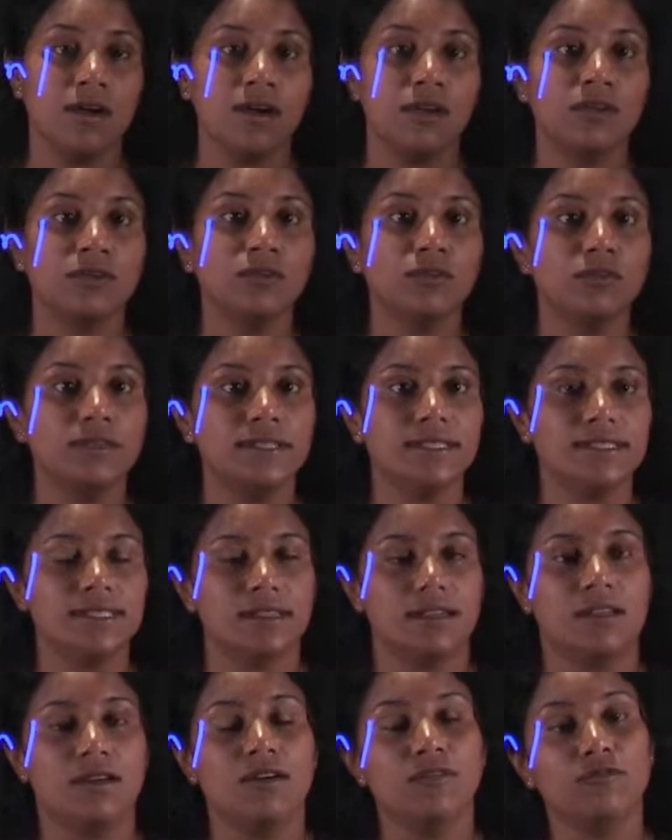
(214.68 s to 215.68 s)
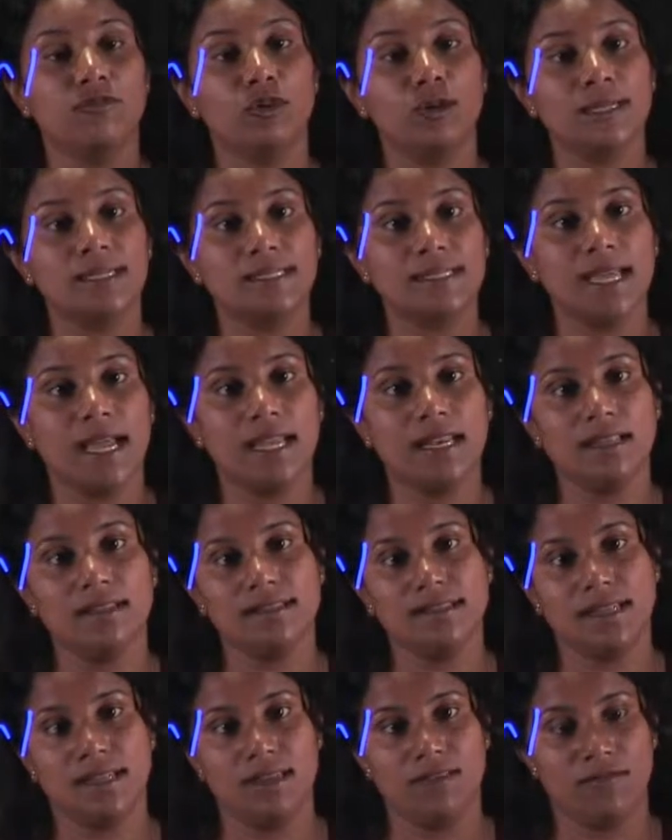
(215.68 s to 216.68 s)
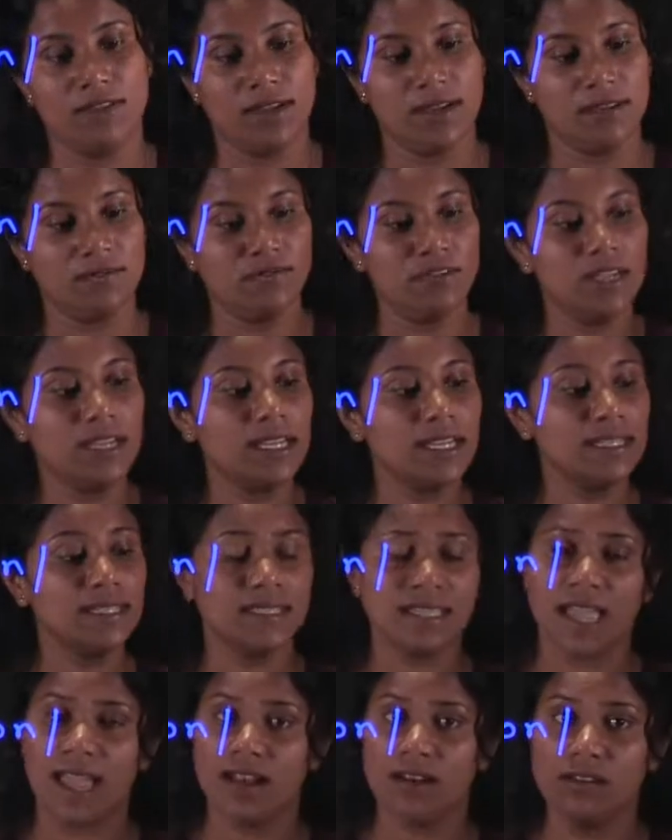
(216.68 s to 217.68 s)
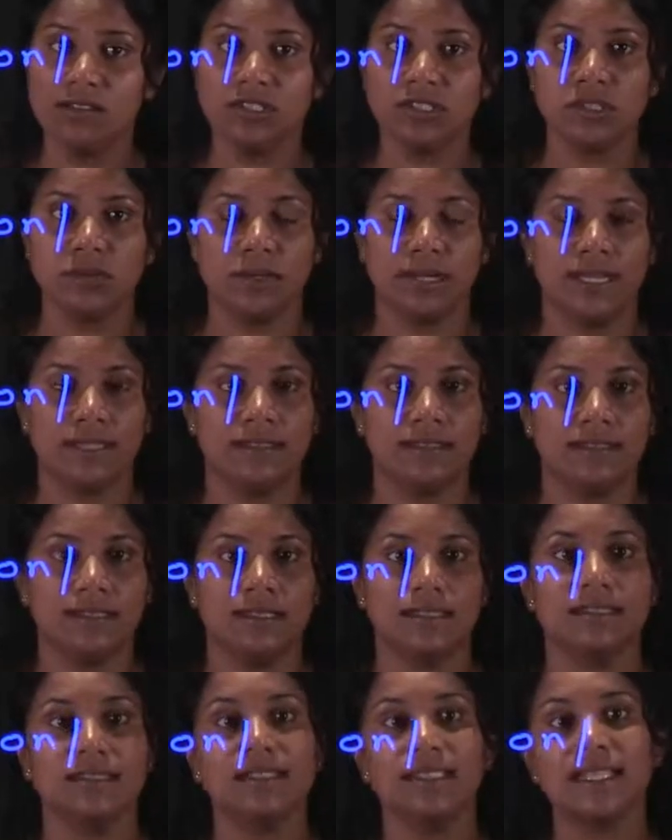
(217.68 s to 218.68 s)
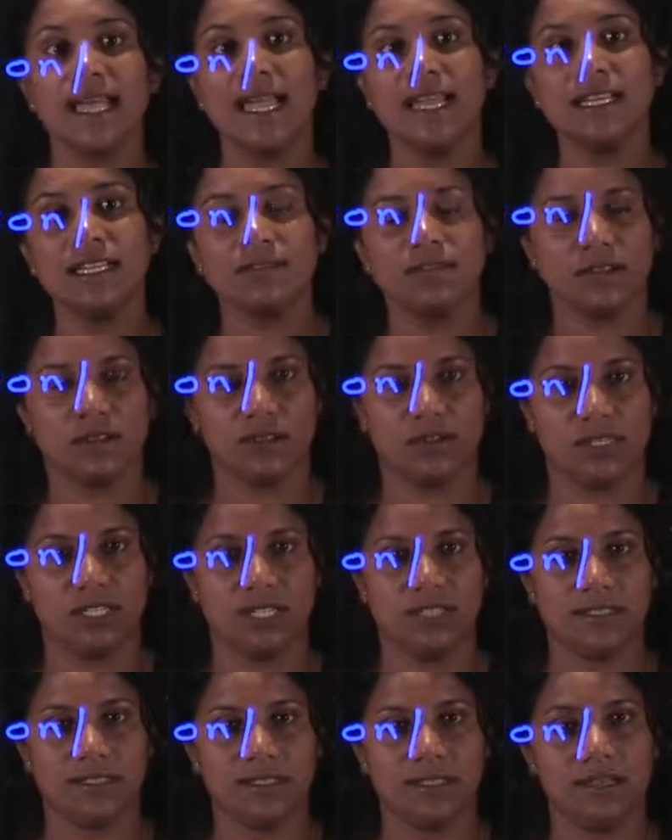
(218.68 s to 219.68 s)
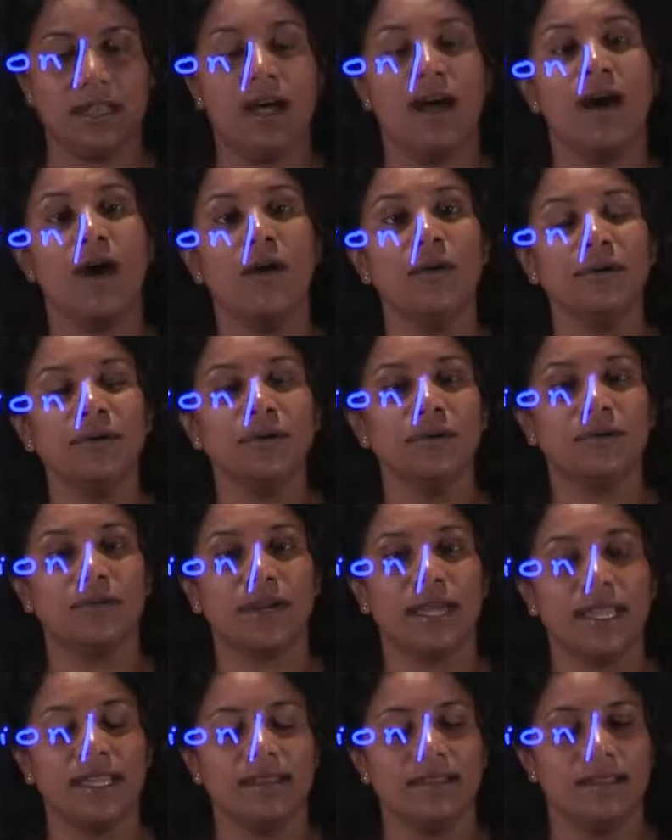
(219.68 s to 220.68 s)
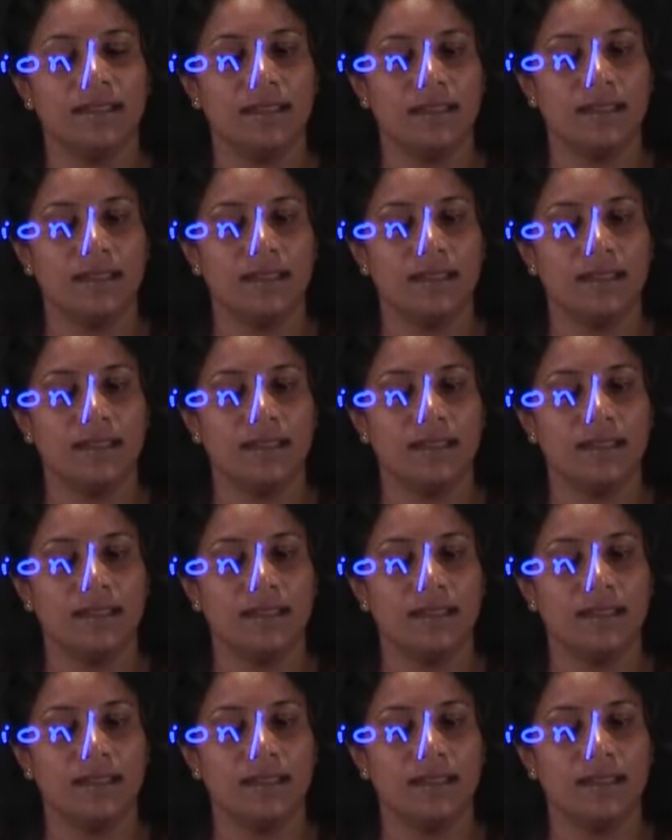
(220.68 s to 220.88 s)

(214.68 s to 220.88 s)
rules for assigning significant figures, and also another thing, scientific notation, how to write,